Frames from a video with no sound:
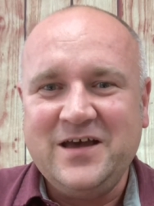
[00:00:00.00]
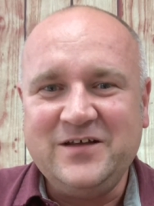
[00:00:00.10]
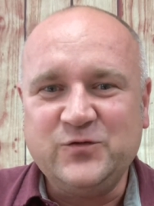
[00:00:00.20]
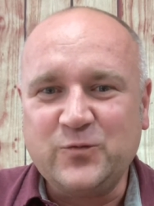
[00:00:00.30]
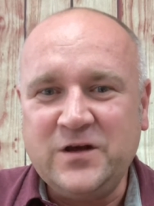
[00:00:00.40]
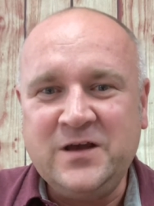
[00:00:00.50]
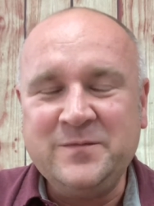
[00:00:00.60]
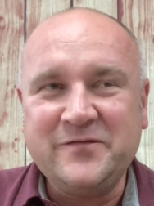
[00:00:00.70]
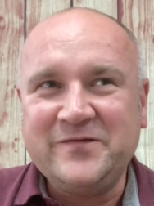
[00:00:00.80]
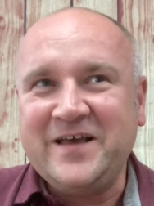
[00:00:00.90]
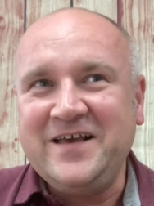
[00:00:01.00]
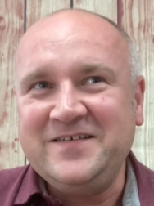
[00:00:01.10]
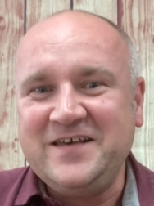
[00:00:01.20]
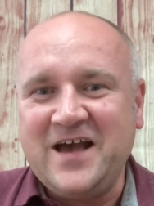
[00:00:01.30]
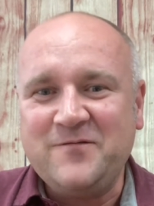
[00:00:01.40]
And dreams of
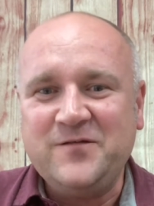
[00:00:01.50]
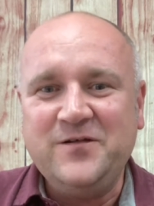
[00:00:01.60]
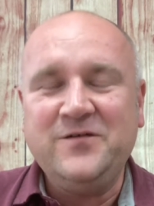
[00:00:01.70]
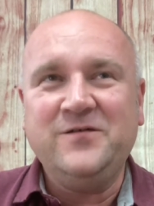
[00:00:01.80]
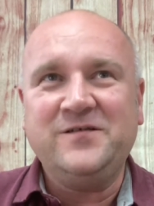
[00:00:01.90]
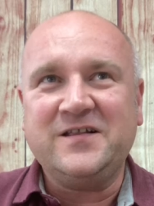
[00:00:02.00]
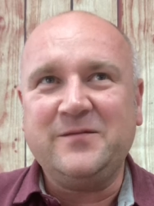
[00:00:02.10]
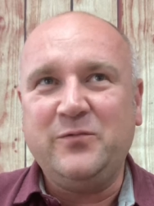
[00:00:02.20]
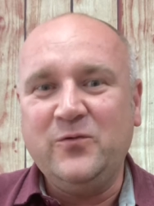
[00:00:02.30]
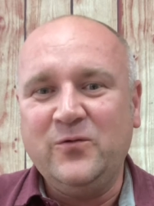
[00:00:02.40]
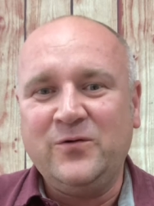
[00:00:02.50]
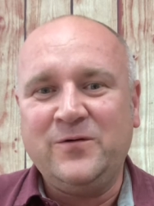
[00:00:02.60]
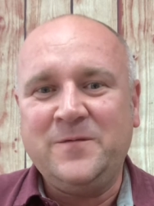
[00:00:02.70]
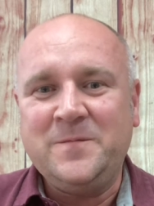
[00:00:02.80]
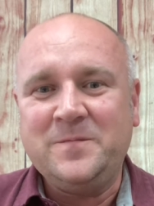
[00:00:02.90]
lazy afternoons at the
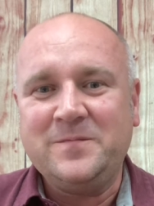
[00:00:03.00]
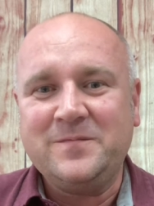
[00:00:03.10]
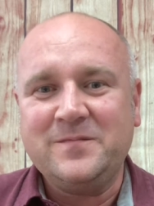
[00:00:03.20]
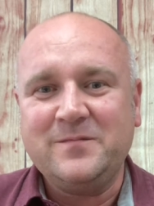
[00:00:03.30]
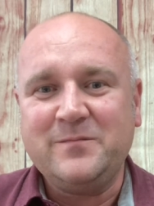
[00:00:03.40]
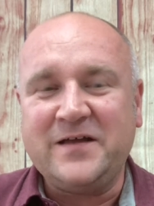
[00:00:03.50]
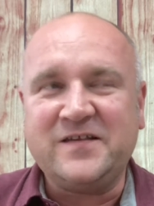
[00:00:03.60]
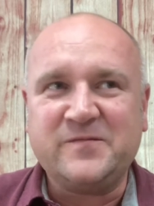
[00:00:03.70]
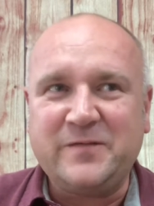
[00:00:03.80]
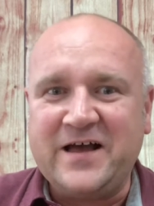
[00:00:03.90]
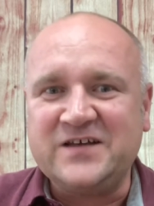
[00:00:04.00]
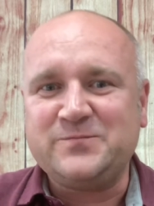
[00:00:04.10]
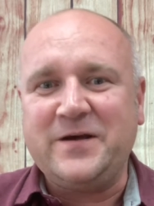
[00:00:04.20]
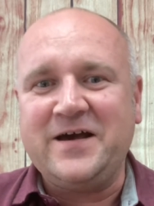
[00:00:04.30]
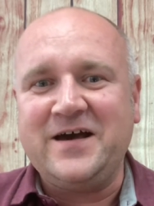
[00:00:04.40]
pool, by the
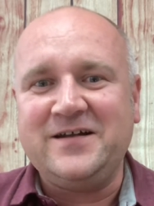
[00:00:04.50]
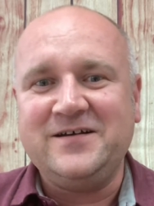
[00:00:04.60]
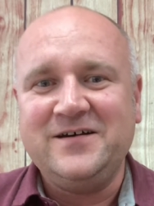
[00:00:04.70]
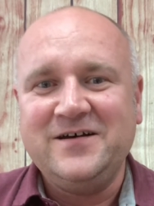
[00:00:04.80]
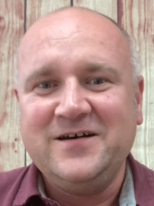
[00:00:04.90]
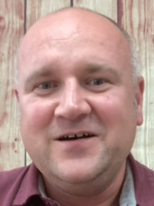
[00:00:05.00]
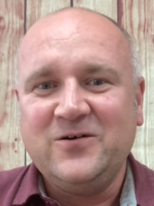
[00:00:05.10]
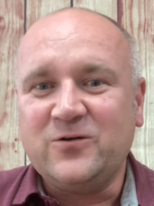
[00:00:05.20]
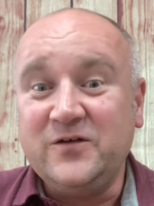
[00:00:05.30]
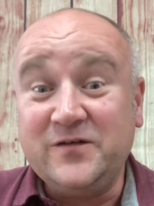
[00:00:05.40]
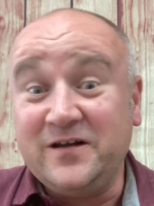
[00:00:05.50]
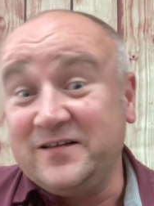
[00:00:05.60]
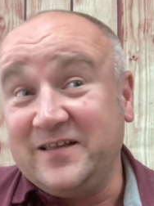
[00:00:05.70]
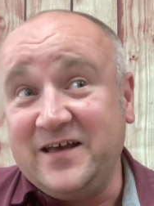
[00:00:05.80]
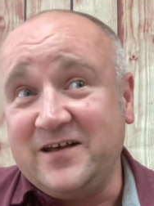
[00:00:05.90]
splash pad, or even on
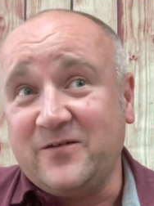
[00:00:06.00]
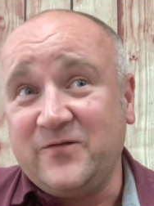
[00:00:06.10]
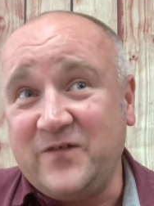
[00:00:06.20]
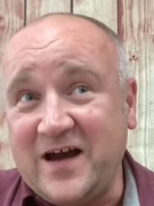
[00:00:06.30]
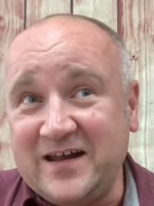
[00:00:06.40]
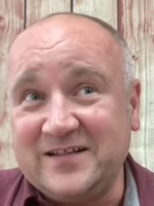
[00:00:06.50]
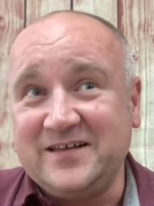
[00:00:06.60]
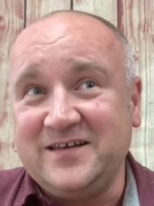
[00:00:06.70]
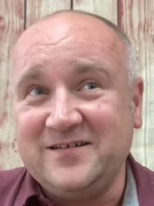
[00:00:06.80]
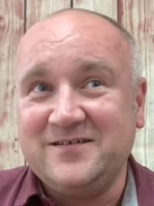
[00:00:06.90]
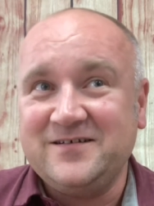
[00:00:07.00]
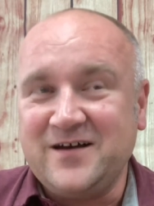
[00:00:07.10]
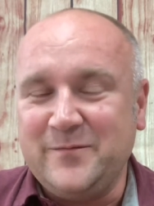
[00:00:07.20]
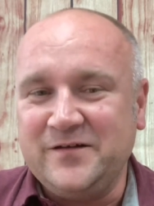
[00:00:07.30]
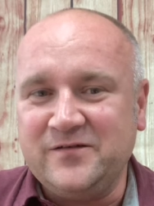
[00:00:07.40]
the lake are finally
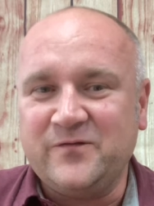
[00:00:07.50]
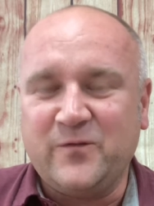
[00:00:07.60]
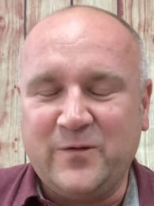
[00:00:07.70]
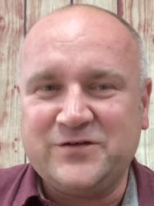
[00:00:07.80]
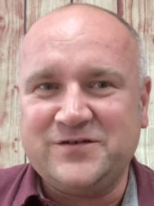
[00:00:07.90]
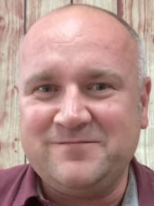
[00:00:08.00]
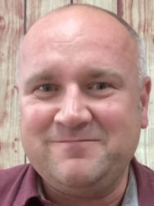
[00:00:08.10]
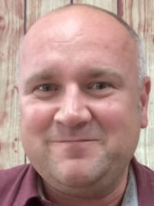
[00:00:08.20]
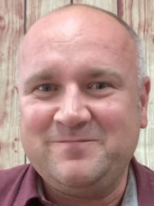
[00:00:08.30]
coming to fruition.